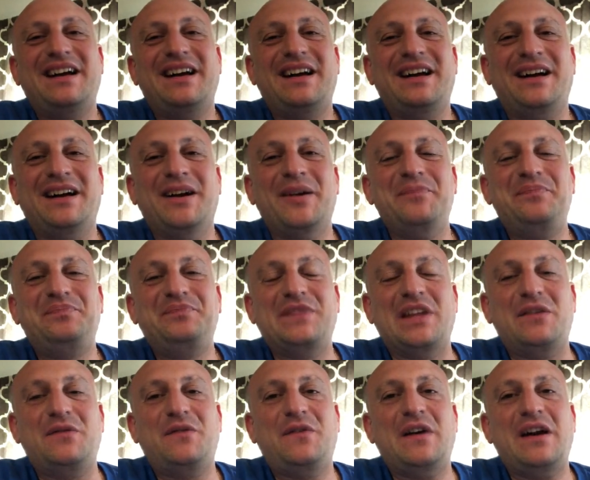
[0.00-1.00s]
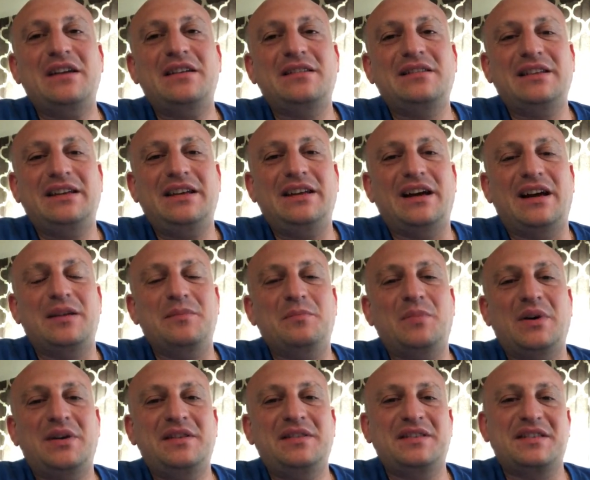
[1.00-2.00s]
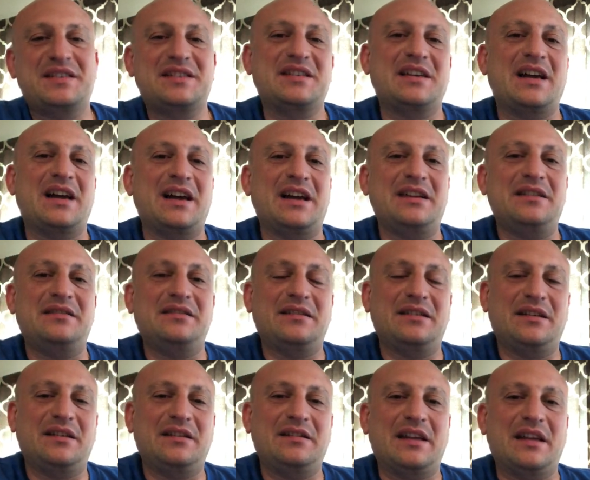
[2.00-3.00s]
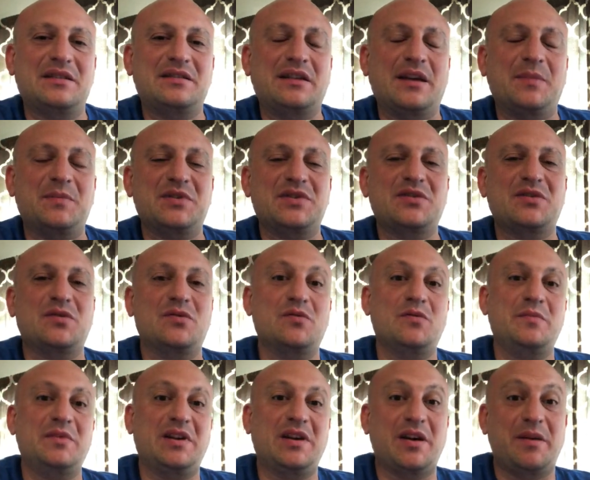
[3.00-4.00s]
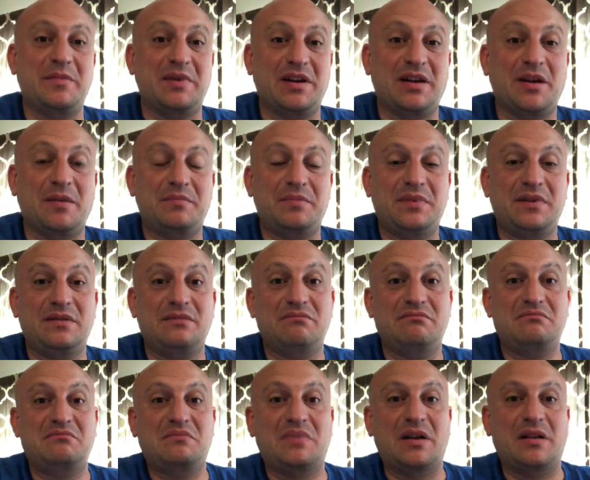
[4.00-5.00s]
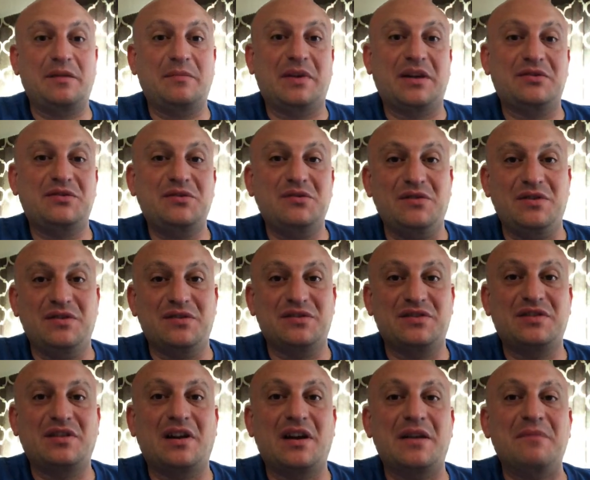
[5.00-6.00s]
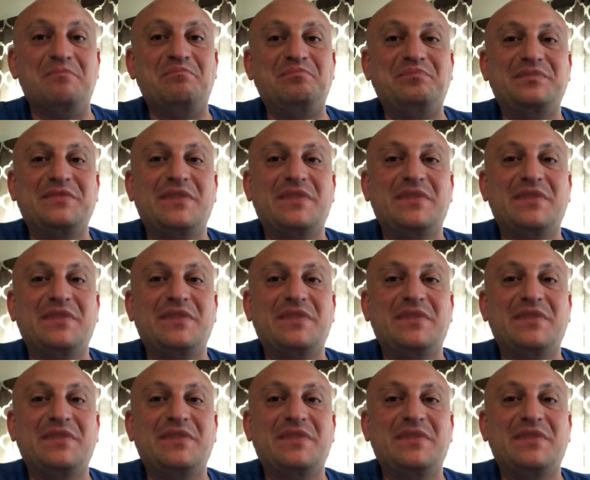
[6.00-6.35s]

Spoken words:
And finally, on Bud in the Side, and that episode will be coming up in probably about 2 years' time,